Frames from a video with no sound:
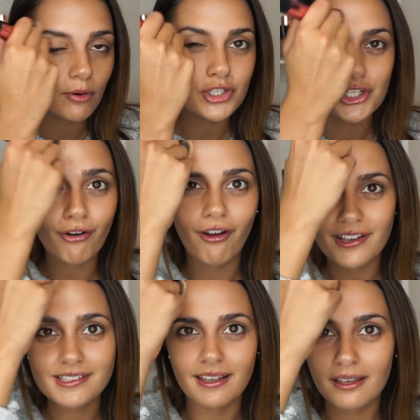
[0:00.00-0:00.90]

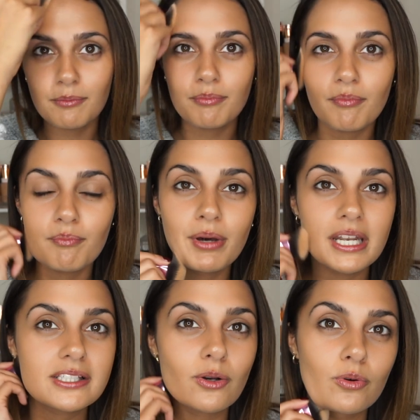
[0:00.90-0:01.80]
moisturiser, but
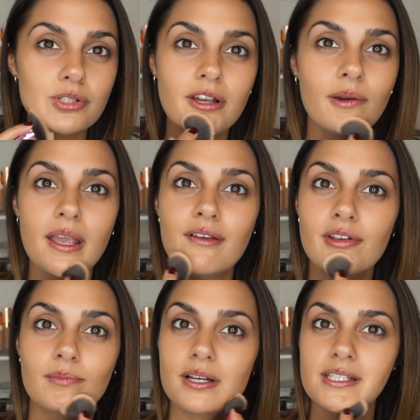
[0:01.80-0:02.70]
it's also
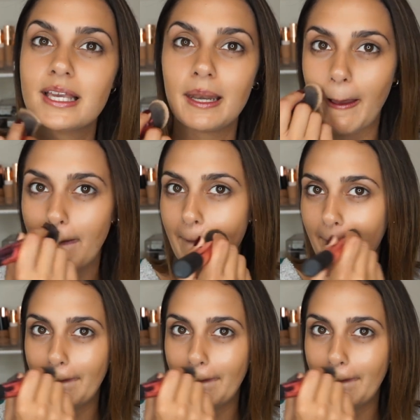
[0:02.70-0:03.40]
even my skin out.